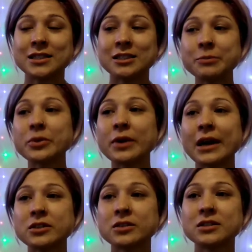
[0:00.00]
simple
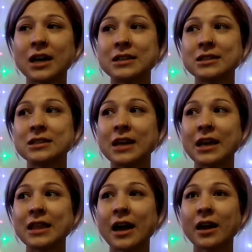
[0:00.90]
exercises
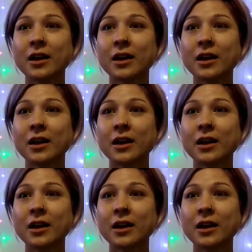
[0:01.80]
like that